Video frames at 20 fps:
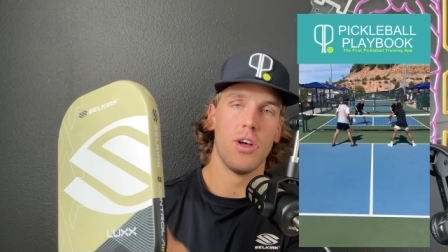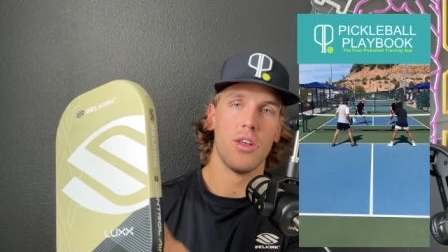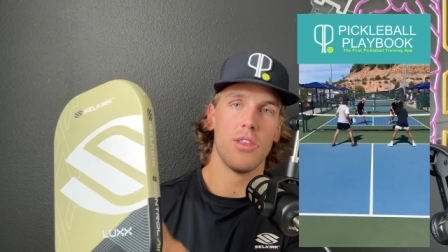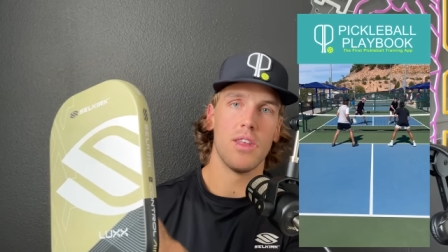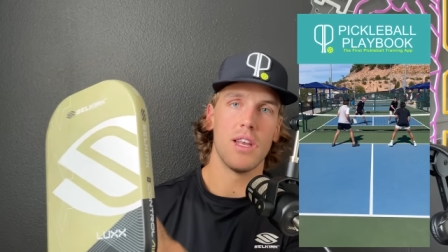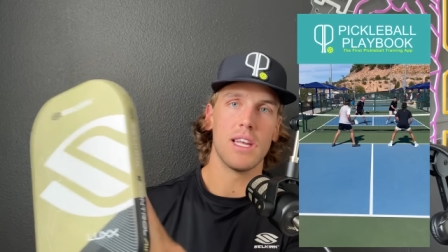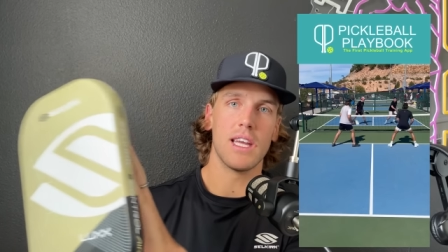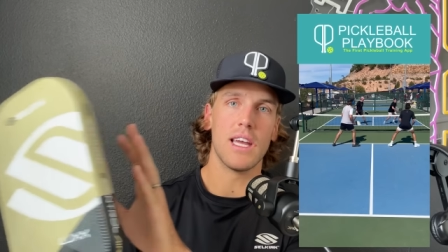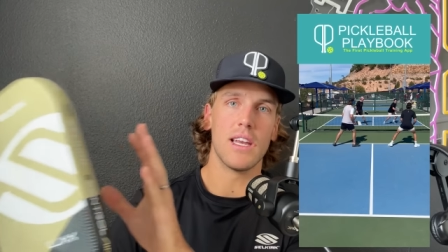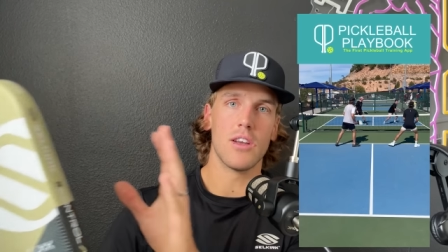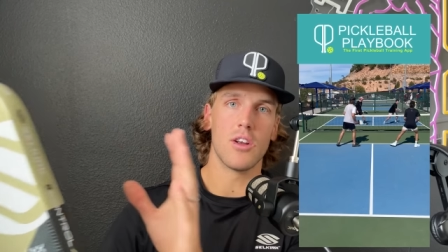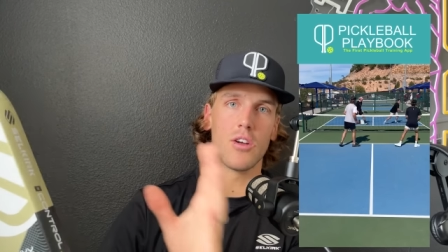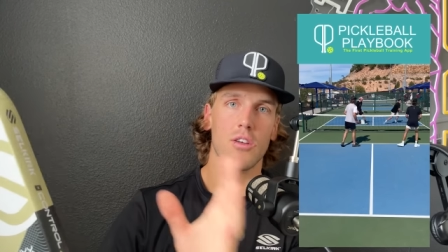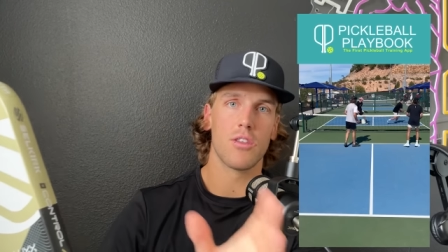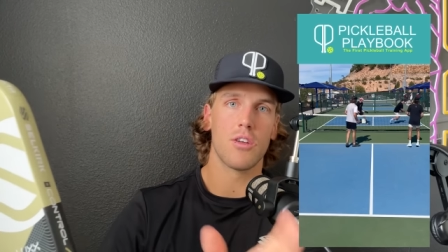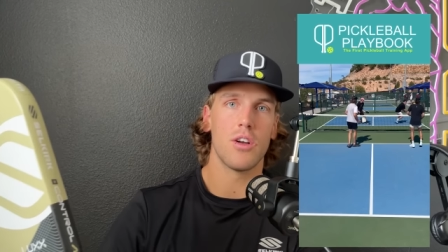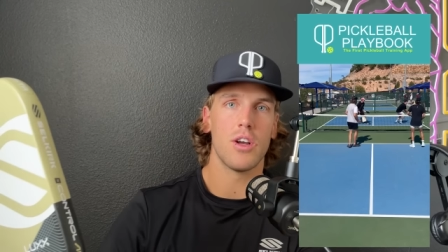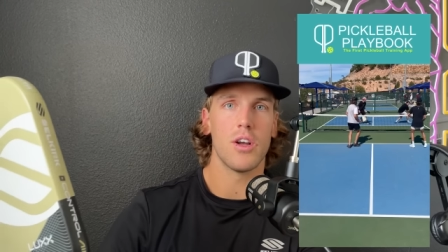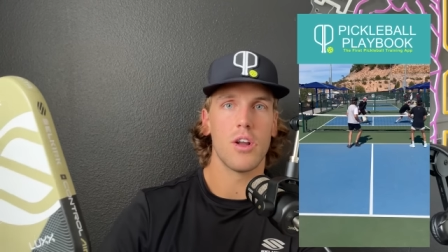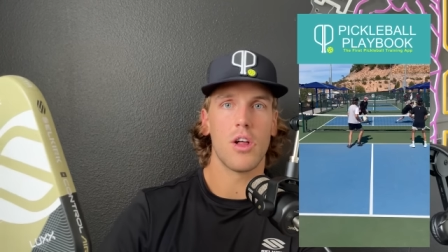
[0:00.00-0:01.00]
then getting your
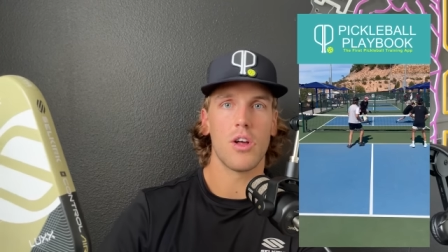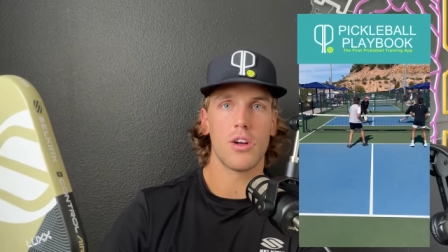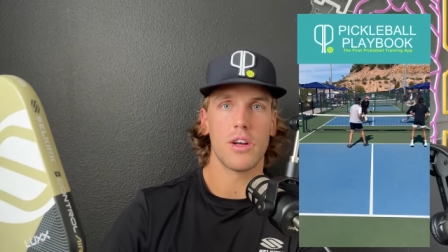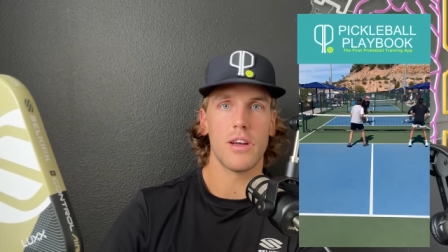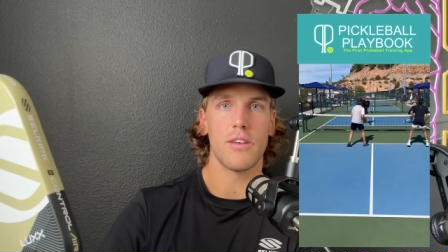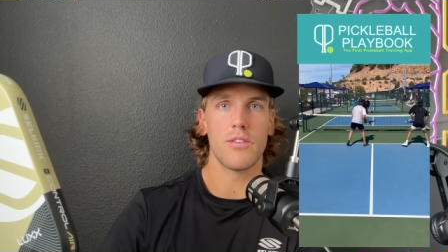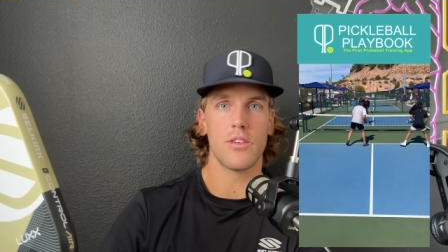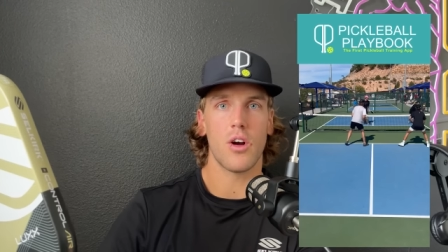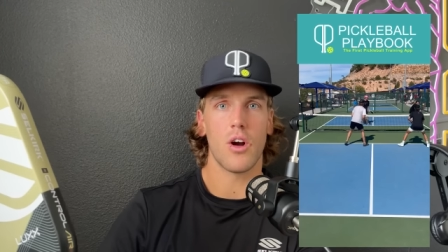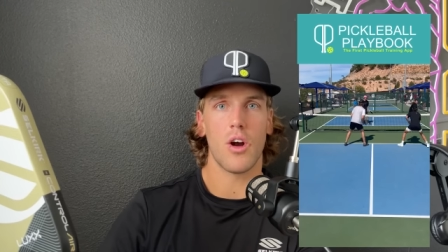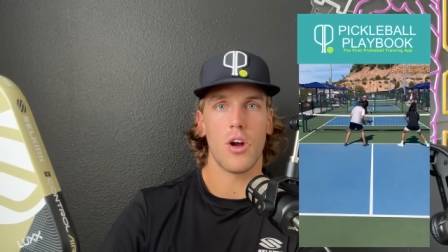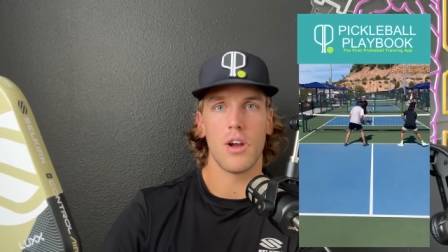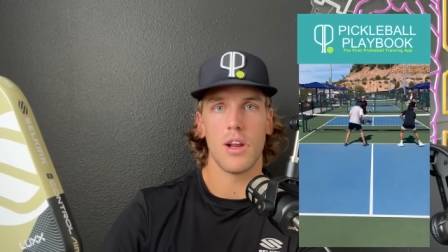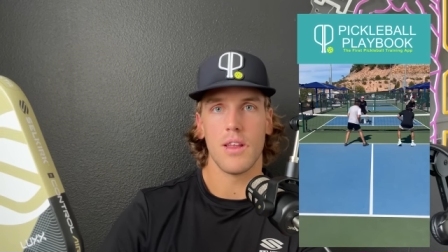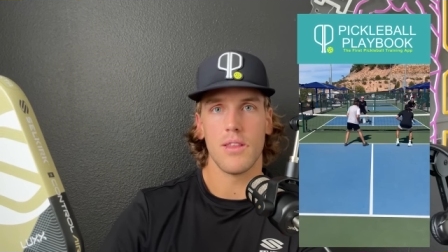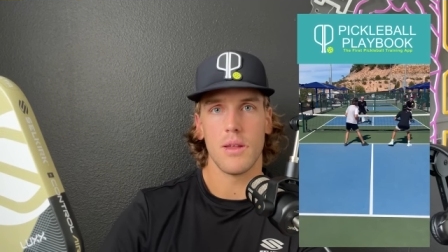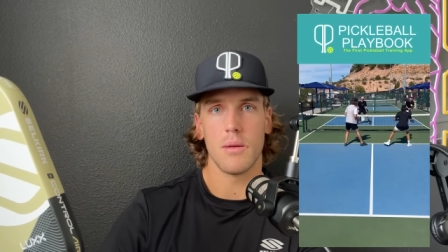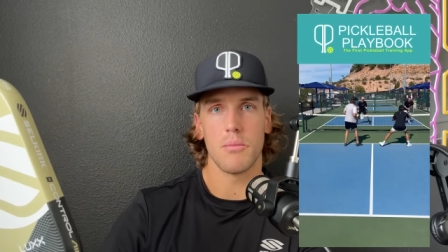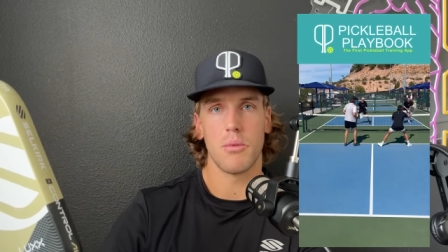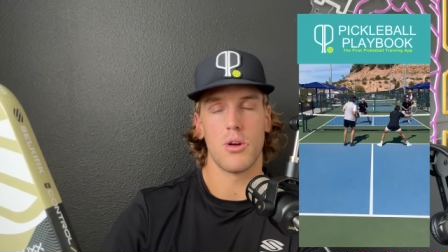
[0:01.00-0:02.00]
thirty dollar gift card,
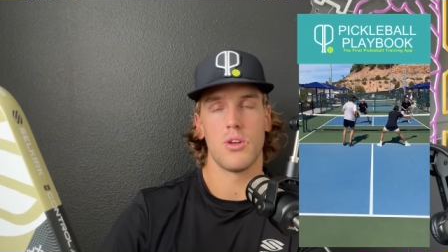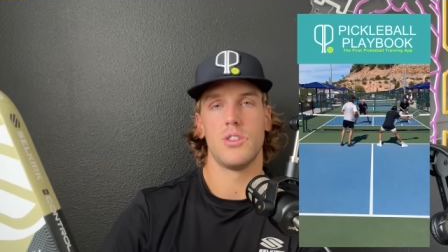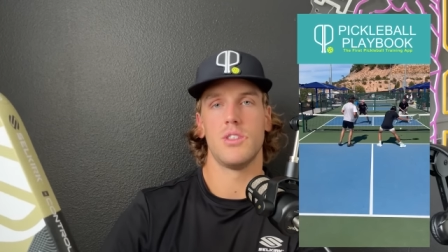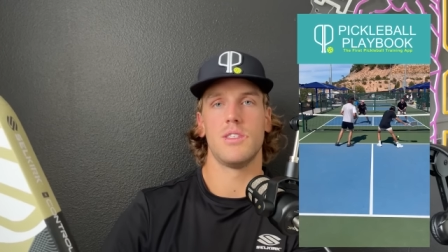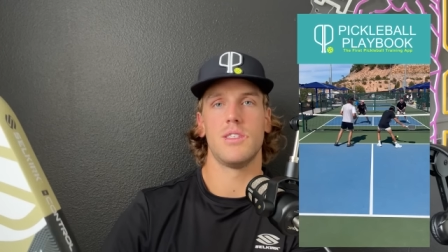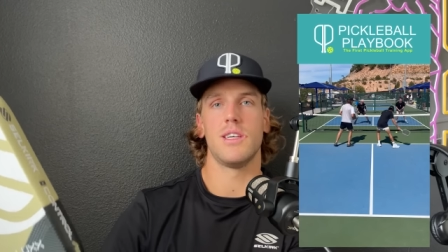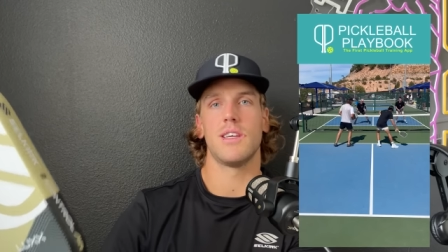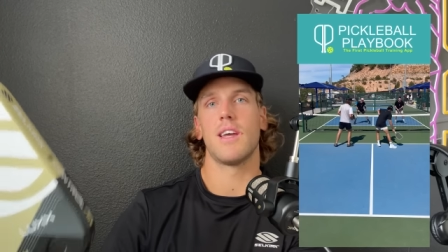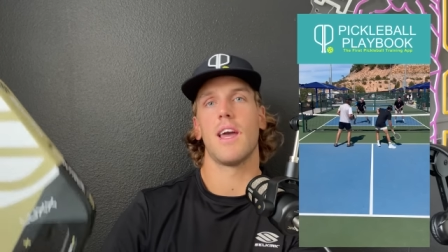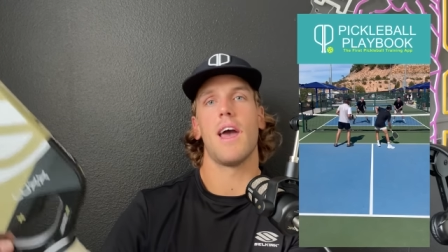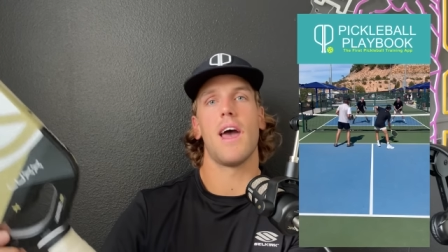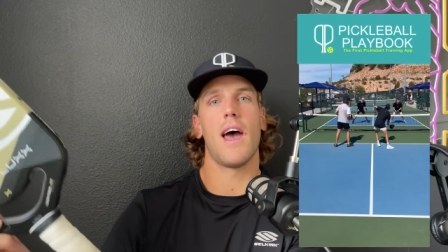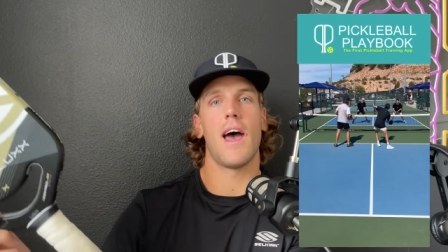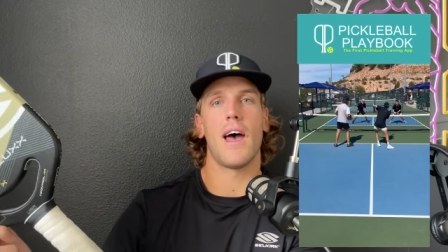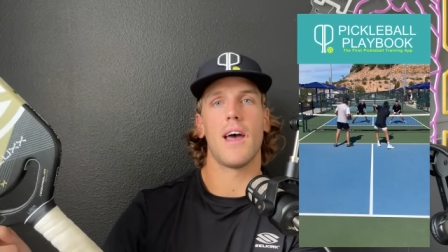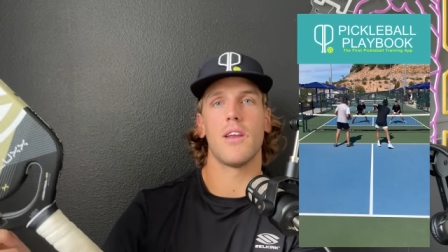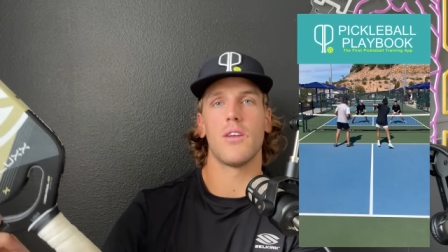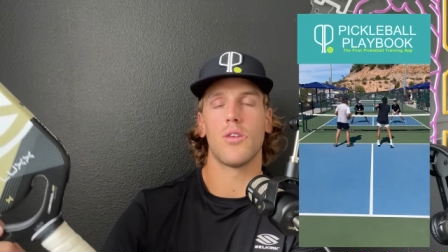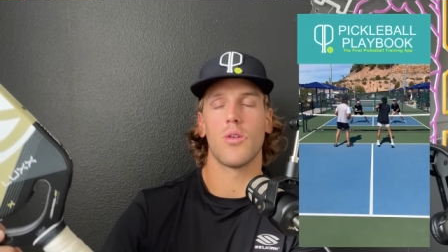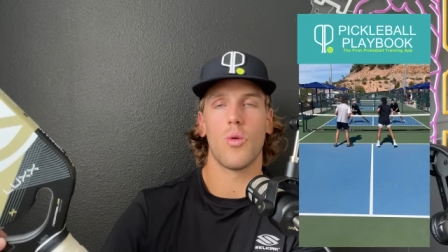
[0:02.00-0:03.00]
and then purchasing a
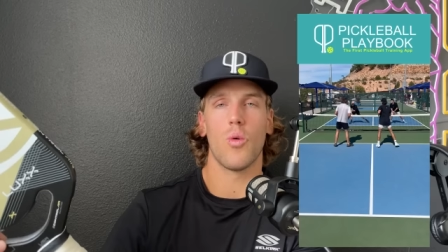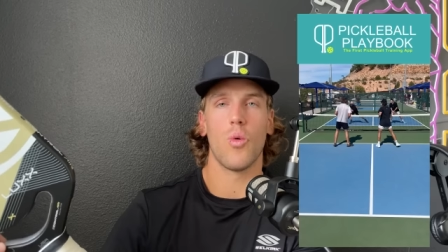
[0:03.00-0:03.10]
hat,